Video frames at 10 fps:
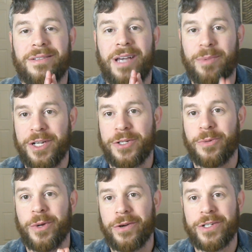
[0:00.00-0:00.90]

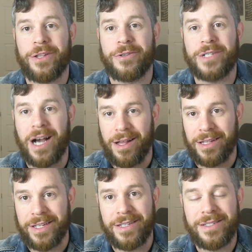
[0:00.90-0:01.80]
competition, we are each other's
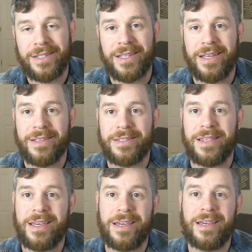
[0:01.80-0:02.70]
colleagues, is
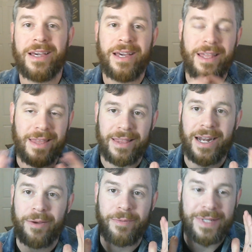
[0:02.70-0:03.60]
the thing
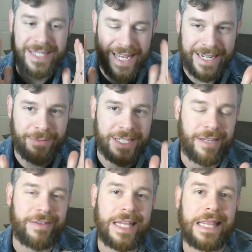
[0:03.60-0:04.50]
that I've been saying to
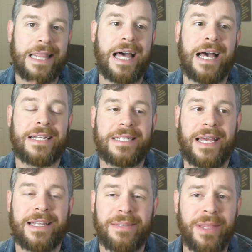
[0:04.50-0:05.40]
myself a lot.
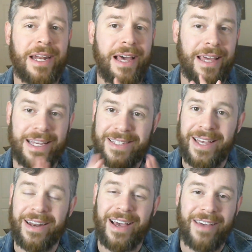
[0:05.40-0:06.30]
And it's something that, like I
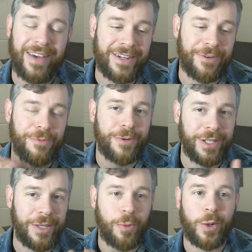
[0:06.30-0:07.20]
said, I've had to
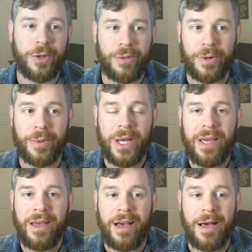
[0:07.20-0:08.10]
really work through
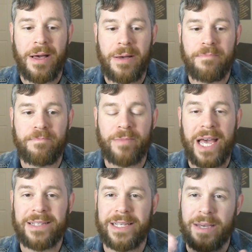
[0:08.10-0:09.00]

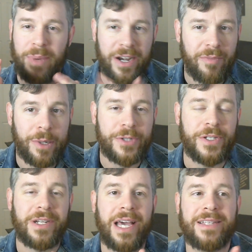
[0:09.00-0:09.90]
as a competitive
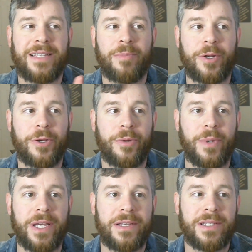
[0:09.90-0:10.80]
person, as someone who
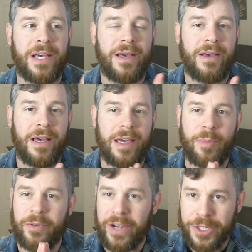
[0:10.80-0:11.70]
is a
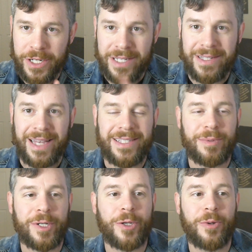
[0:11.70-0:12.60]
perfectionist, as
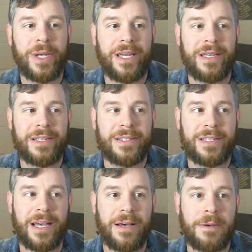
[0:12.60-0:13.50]
someone who
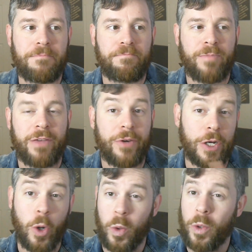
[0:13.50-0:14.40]
is
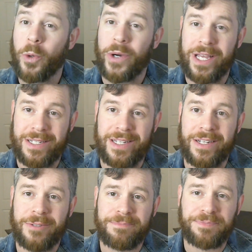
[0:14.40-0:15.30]
very
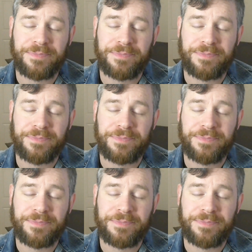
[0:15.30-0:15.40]
goal-oriented.